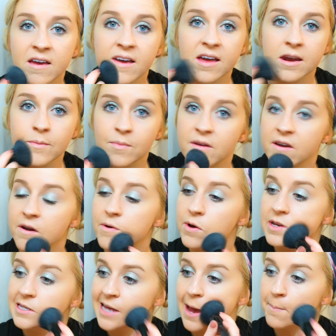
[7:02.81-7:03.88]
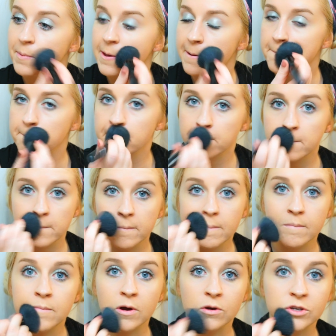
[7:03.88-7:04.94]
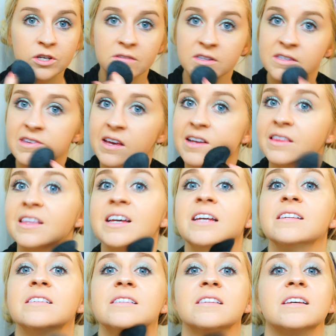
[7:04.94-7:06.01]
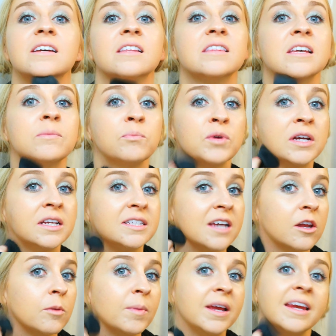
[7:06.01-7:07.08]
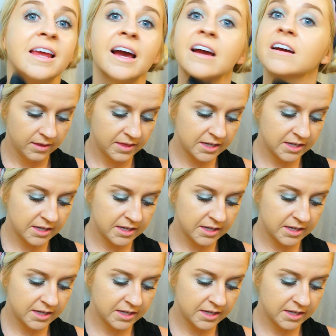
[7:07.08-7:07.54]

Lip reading: Again, I'm gonna go in tapping motions like this and then bring it down on my neck.